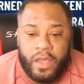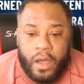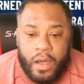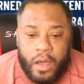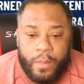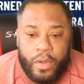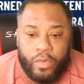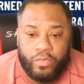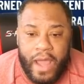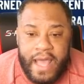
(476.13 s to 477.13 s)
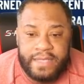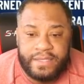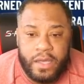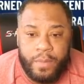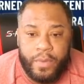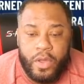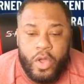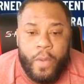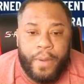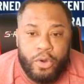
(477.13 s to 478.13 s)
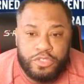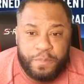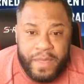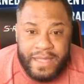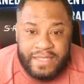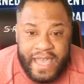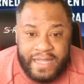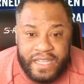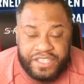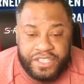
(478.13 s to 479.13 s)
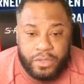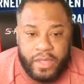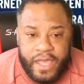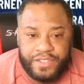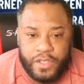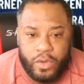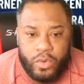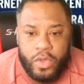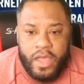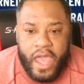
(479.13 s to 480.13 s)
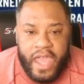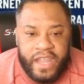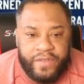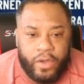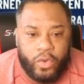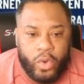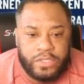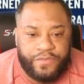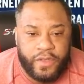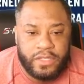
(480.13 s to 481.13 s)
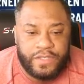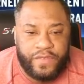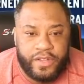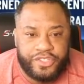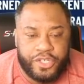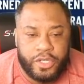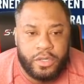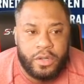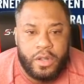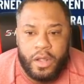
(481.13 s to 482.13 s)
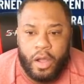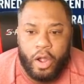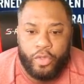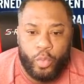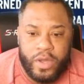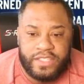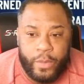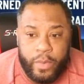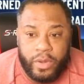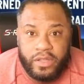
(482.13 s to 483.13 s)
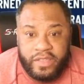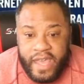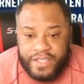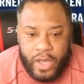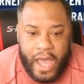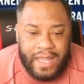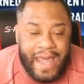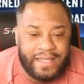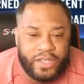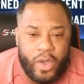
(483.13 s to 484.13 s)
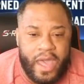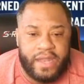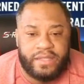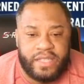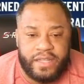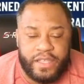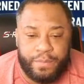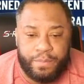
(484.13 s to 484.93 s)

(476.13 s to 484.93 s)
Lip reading: rise up, post spin technician, okay? So, and then of course fearless finisher are the ones that we want to look at. So I like to go ahead and then